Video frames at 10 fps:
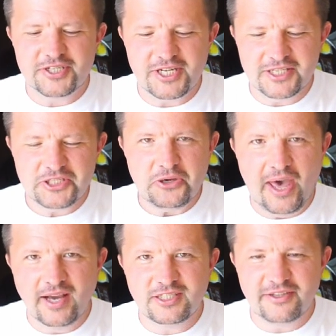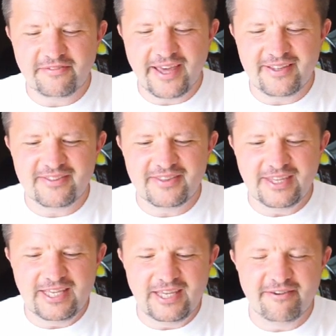just to activate
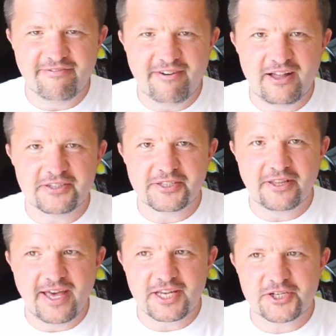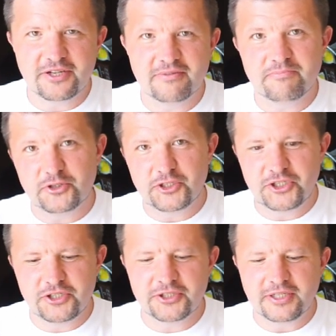the file selection
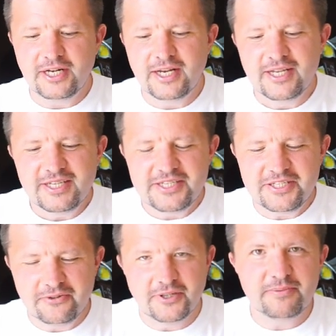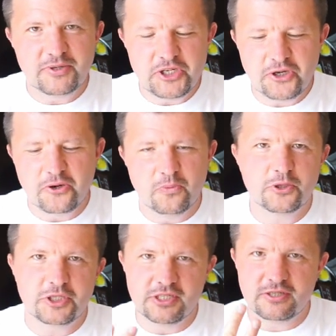procedure. So let me show you
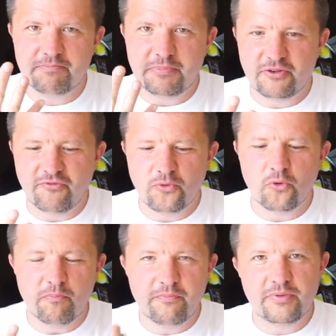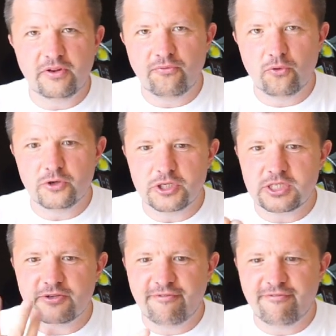what is pin 4. Pin 4
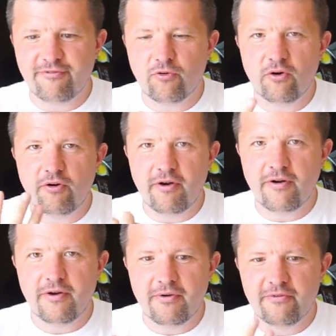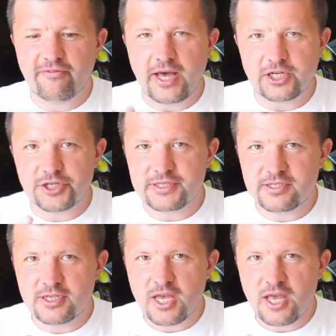is 4
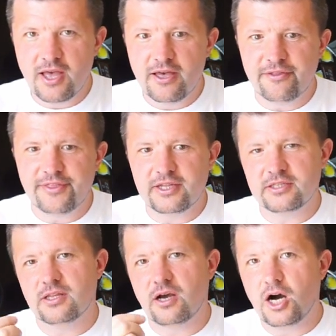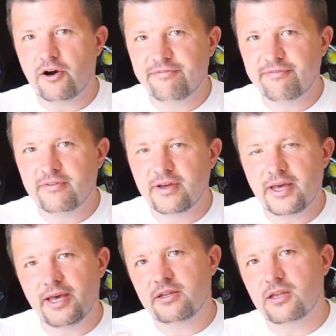flashes, then off
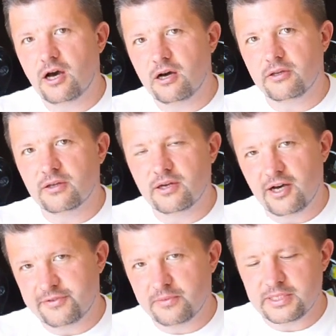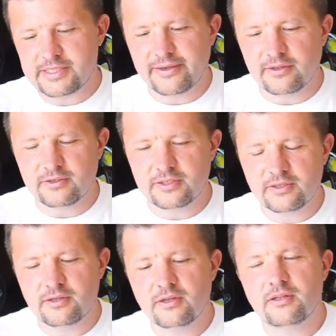and on after 1 second.
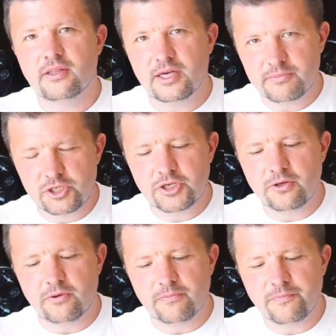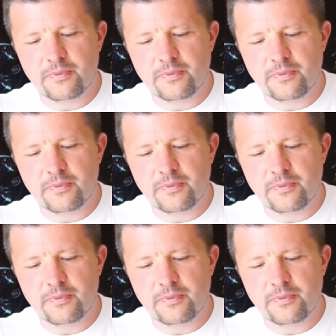Let me show you.